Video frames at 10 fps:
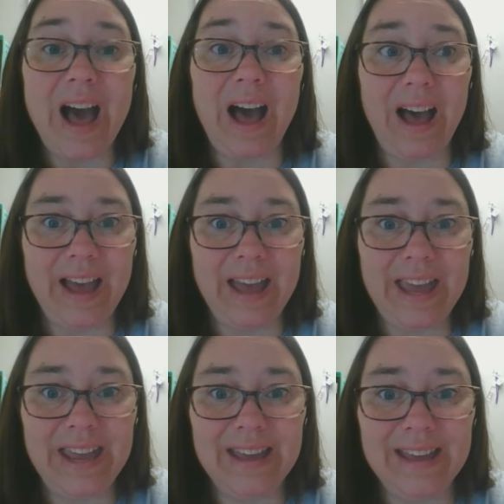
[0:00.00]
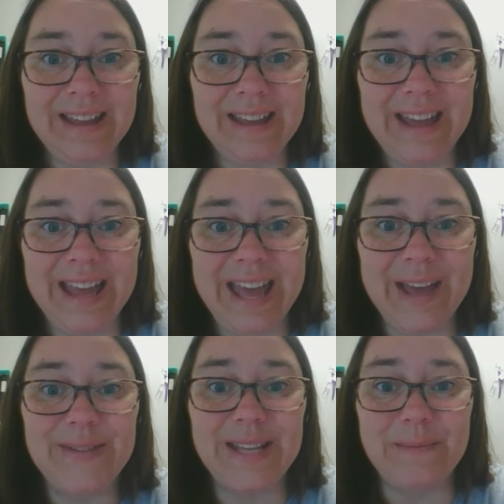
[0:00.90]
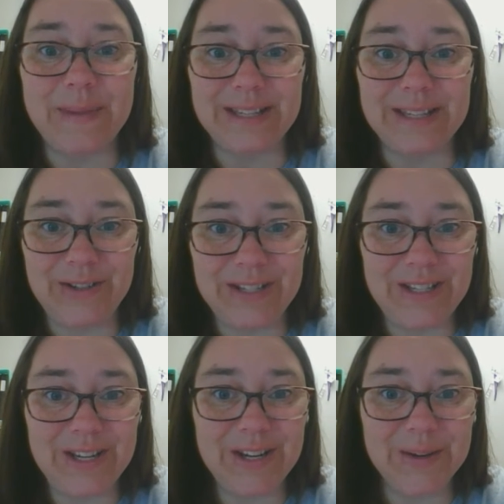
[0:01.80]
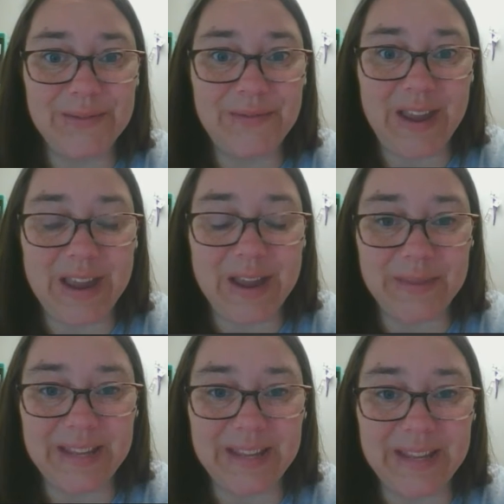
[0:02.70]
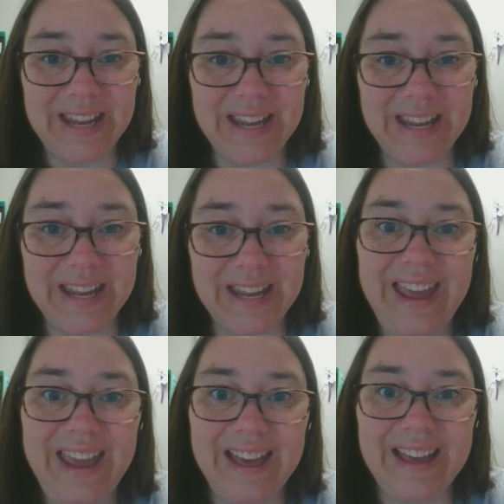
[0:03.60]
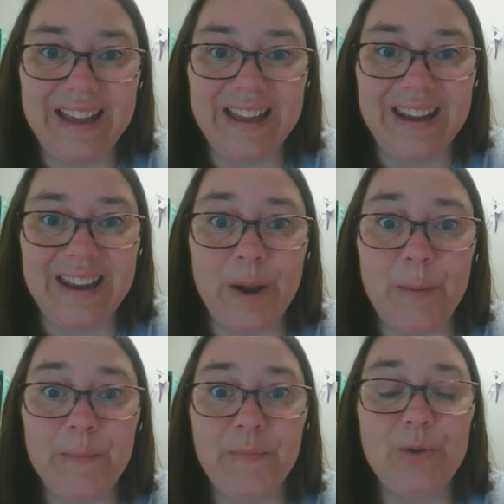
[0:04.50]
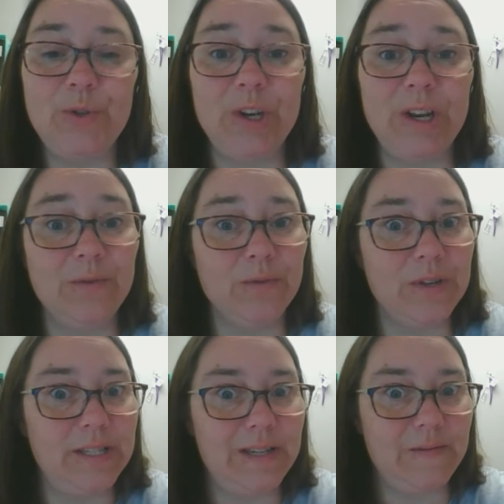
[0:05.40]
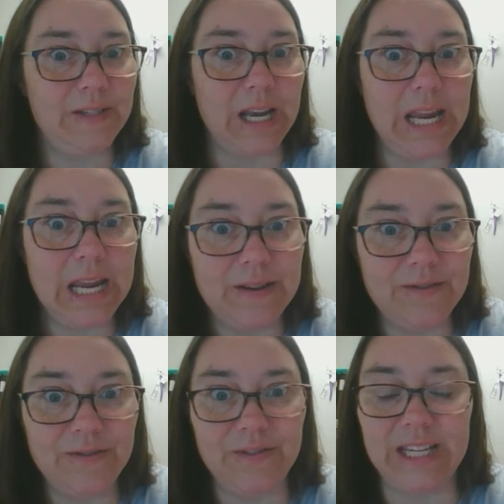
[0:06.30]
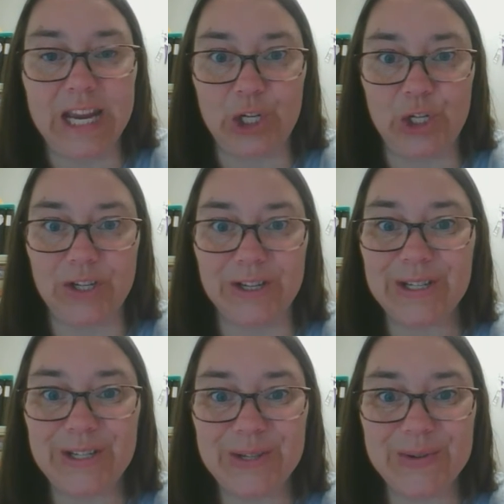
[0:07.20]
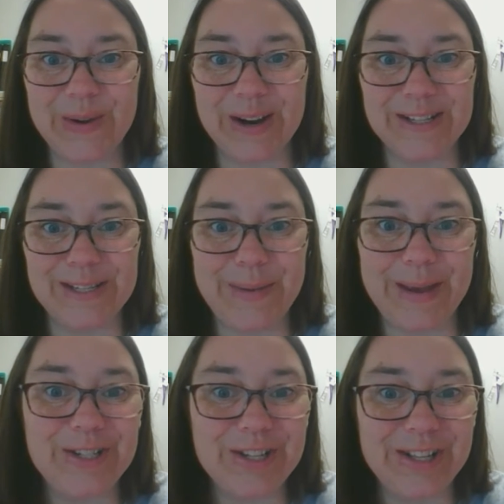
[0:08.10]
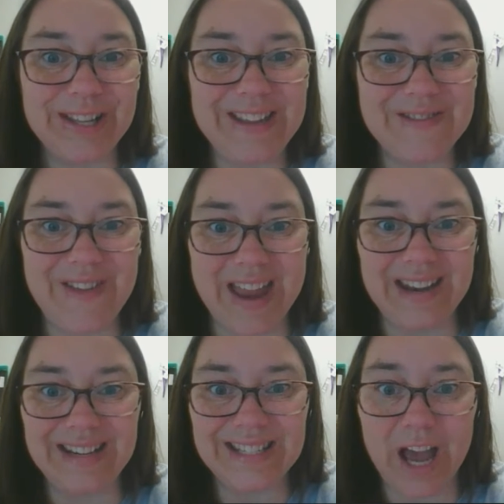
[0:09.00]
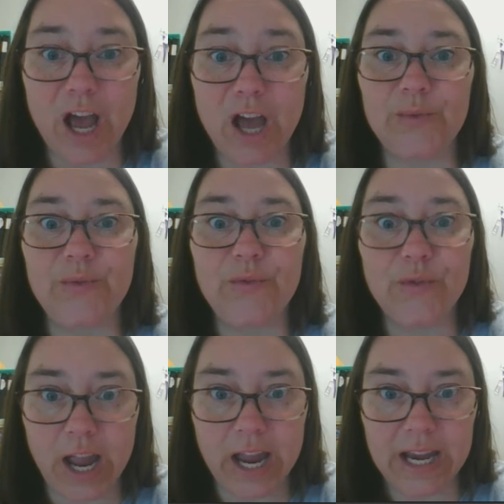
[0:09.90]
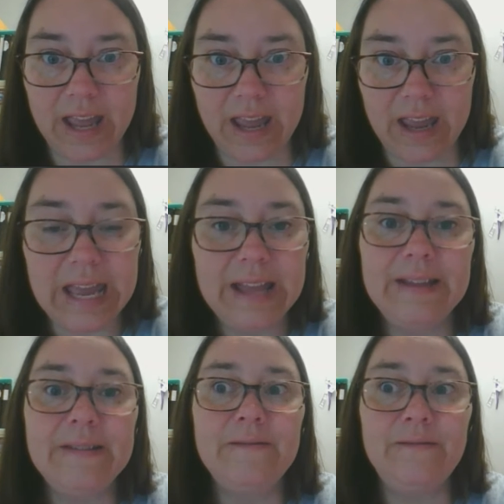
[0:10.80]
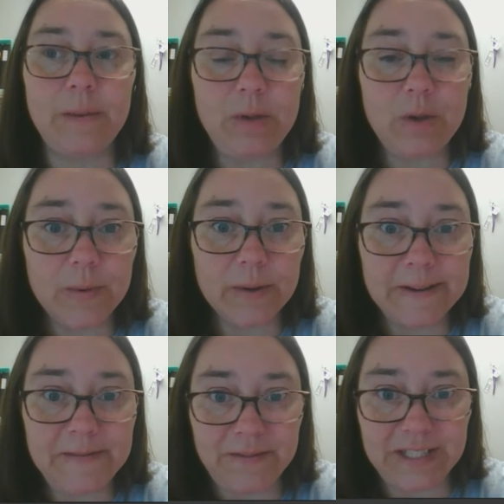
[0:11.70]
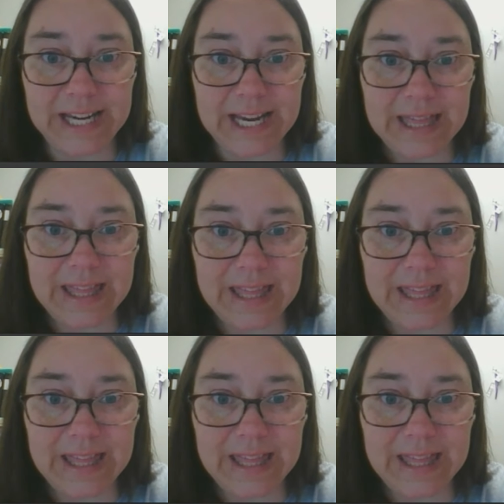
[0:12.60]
I have sent messages to your family, and you should have received an invitation to our special event on Friday, February 15th